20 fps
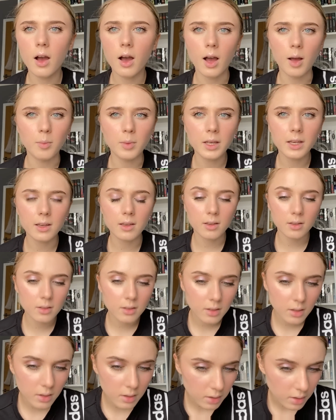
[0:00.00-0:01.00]
I'm like
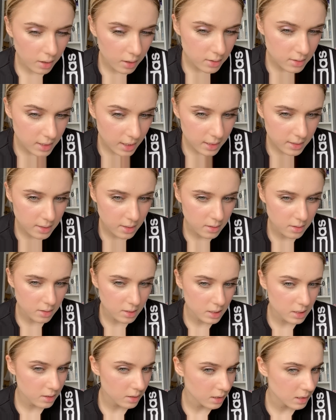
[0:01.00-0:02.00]
addicted to
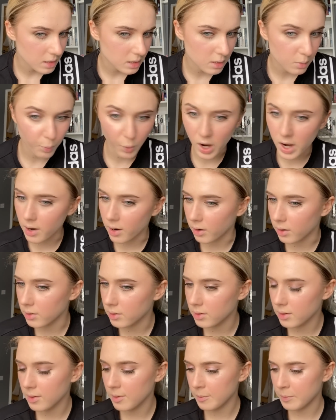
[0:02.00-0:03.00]
this sprayer.
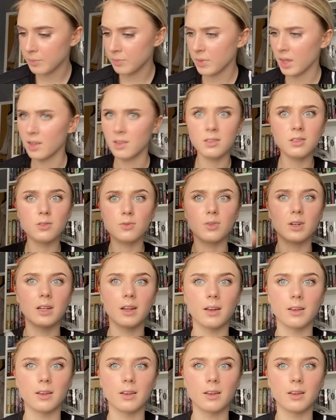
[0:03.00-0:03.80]
This is really